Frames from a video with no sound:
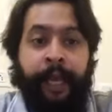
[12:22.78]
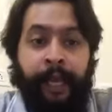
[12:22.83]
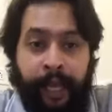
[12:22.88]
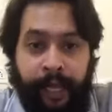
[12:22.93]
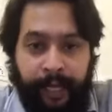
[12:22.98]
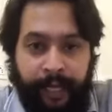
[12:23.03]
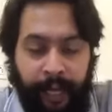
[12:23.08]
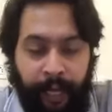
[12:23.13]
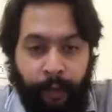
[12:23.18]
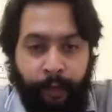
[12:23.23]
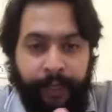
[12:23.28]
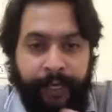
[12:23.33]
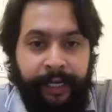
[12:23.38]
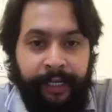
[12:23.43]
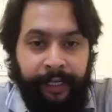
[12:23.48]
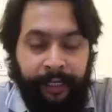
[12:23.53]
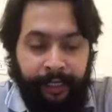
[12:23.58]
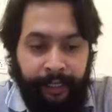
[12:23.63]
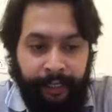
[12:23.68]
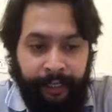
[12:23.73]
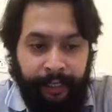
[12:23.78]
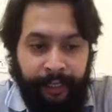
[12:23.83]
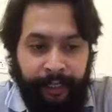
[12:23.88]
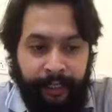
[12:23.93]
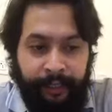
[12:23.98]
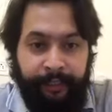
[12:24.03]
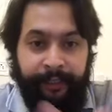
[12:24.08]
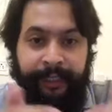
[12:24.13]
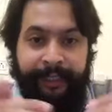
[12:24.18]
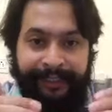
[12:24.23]
Now in
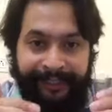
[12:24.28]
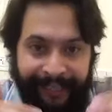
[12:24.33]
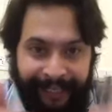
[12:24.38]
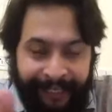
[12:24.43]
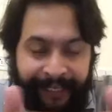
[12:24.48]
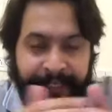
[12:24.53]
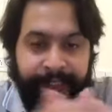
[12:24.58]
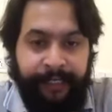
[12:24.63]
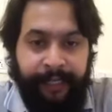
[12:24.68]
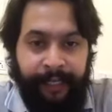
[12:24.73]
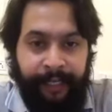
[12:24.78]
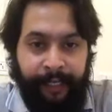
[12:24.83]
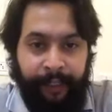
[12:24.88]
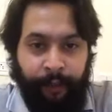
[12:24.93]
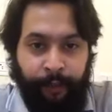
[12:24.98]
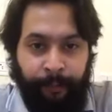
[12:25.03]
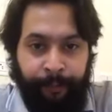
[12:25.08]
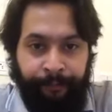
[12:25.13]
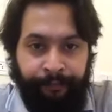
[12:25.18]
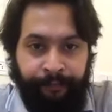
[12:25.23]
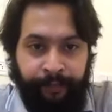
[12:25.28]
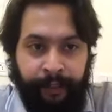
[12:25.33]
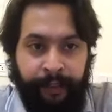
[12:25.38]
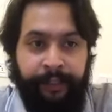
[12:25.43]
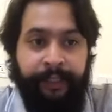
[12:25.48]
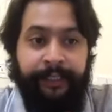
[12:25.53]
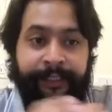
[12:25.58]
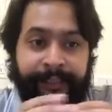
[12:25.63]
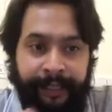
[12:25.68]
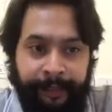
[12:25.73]
the second scenario,
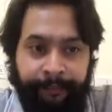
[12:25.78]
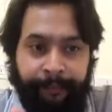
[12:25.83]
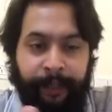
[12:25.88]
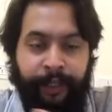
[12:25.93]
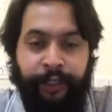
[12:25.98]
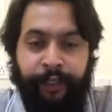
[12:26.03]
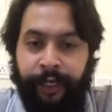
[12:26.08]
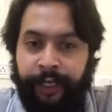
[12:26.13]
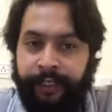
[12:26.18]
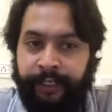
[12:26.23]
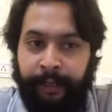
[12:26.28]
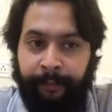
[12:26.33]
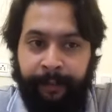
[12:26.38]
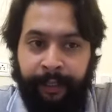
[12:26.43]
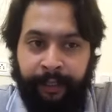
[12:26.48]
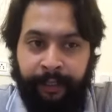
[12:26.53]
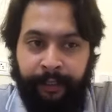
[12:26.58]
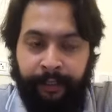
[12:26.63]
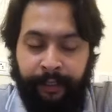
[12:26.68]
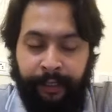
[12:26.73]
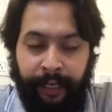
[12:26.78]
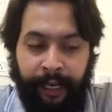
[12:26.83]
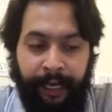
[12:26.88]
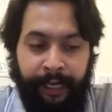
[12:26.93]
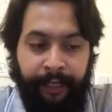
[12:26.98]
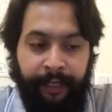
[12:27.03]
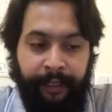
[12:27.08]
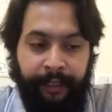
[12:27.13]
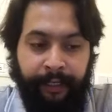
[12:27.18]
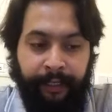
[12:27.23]
the same patient is coming
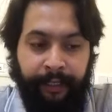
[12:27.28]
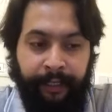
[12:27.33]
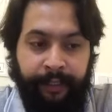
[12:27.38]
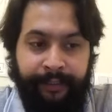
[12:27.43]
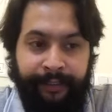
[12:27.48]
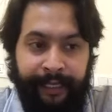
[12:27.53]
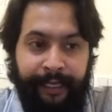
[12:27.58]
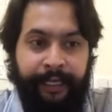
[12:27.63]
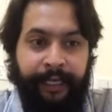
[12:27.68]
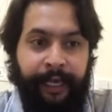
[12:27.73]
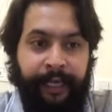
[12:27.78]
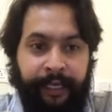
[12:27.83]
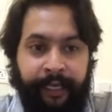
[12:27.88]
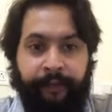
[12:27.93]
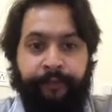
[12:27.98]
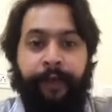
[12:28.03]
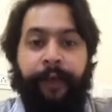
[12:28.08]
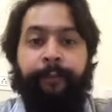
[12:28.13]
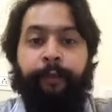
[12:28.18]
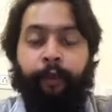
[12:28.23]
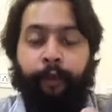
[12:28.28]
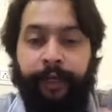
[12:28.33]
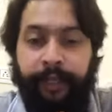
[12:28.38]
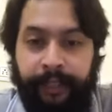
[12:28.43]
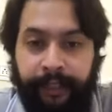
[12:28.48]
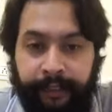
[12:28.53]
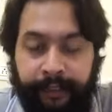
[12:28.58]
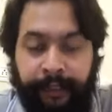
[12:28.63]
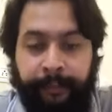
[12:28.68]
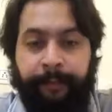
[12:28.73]
and saying like if I'm
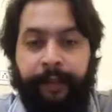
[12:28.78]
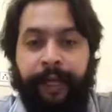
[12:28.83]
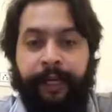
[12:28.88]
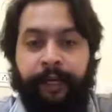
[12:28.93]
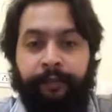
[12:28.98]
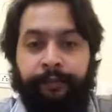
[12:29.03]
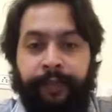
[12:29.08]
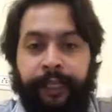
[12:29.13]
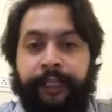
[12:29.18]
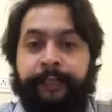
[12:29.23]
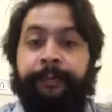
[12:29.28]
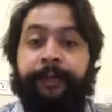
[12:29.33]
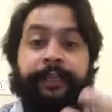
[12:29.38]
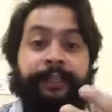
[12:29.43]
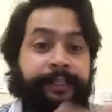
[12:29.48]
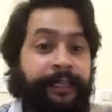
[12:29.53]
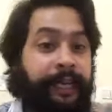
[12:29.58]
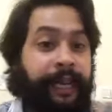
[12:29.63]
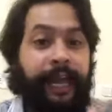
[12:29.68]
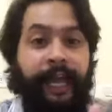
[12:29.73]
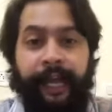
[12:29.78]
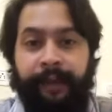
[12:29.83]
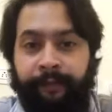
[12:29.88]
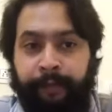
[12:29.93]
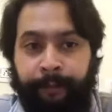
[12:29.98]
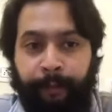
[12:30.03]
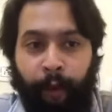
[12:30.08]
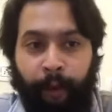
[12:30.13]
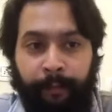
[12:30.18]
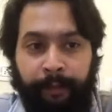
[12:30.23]
doing some kind of things but still I have a
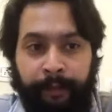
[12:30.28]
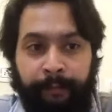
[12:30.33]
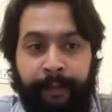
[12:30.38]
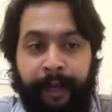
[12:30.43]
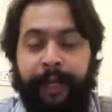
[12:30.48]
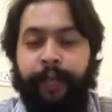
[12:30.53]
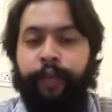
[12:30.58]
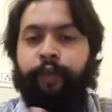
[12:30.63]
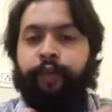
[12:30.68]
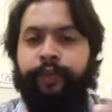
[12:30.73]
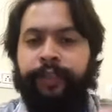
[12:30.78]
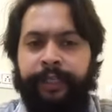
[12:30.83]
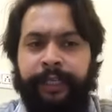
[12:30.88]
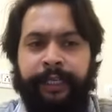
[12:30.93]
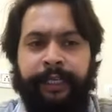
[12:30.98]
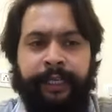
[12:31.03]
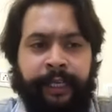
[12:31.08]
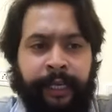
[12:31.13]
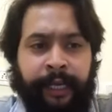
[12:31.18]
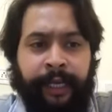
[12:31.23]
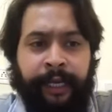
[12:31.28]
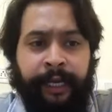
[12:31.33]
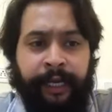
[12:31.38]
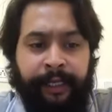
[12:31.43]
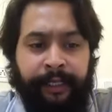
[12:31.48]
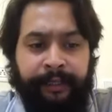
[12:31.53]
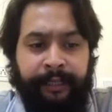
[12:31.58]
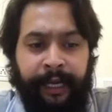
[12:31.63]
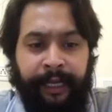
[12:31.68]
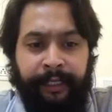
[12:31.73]
problem, and you see
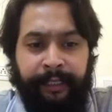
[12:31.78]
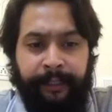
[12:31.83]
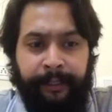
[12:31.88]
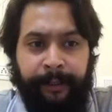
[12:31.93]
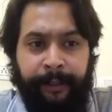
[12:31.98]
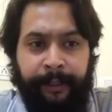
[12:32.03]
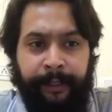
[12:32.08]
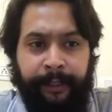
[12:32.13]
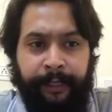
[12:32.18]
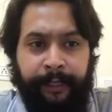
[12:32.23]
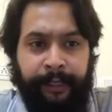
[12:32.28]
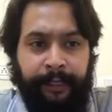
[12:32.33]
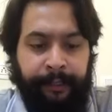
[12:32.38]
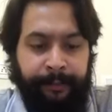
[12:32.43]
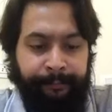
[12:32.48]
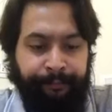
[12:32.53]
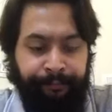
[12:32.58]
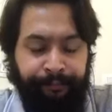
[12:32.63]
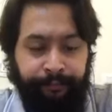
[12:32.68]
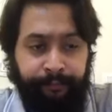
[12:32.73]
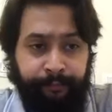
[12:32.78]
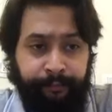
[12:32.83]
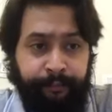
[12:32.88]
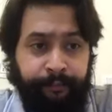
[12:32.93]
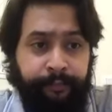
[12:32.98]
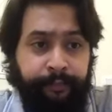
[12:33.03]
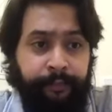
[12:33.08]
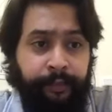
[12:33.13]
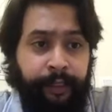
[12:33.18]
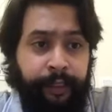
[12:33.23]
that
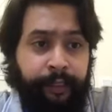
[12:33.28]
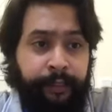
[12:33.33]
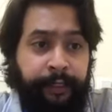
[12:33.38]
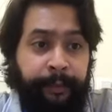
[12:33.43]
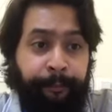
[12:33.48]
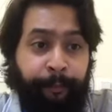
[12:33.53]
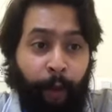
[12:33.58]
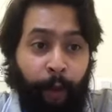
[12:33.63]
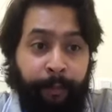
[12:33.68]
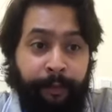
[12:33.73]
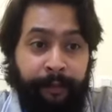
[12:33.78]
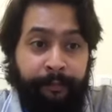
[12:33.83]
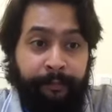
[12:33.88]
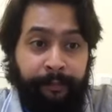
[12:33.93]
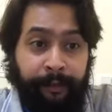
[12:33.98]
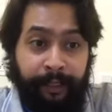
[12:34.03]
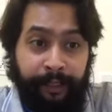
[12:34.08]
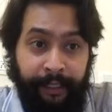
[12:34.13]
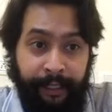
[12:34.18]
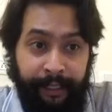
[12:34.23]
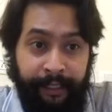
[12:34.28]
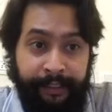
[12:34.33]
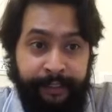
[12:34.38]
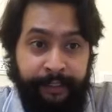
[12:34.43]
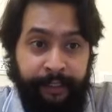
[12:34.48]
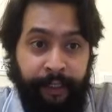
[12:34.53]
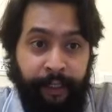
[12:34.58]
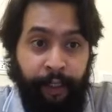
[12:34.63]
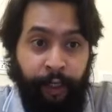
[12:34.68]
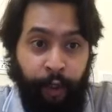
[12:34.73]
the problem
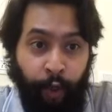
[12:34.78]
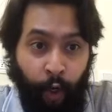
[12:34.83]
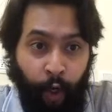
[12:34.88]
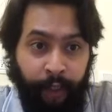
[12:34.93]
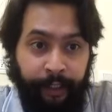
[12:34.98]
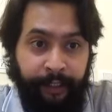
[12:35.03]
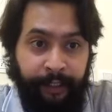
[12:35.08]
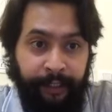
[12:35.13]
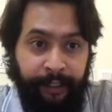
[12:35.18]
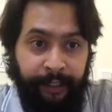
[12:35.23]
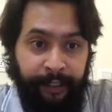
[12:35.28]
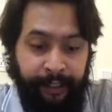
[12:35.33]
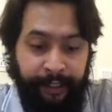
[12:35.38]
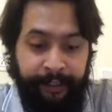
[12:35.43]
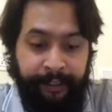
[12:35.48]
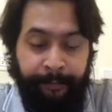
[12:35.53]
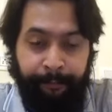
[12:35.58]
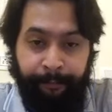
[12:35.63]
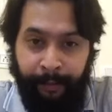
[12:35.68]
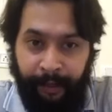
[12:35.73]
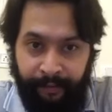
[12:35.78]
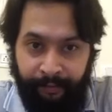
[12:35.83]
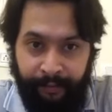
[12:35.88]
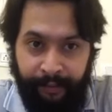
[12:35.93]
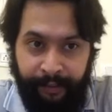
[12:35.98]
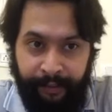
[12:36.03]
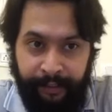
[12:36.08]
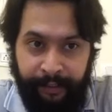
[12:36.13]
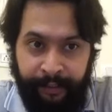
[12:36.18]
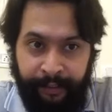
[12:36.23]
is not in the
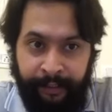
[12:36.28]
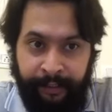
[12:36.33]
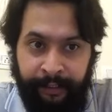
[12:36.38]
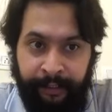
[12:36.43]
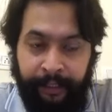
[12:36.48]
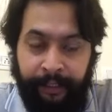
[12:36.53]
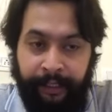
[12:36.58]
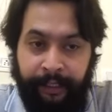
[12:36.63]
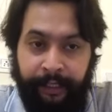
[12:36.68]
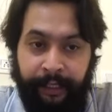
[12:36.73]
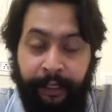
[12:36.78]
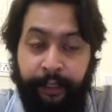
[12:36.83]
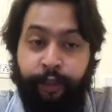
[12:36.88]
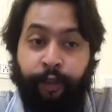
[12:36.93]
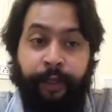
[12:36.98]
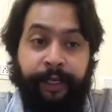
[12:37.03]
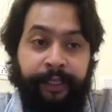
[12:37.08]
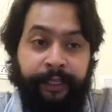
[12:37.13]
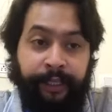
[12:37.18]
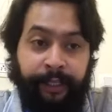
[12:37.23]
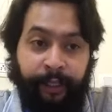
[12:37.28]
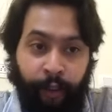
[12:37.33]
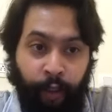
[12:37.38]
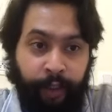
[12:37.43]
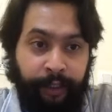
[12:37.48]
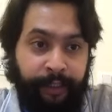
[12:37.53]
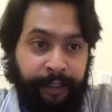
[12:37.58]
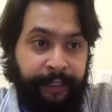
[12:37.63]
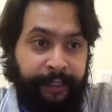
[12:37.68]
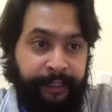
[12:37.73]
power,
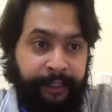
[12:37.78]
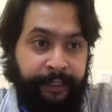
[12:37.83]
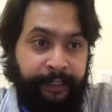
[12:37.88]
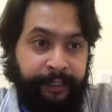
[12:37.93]
not in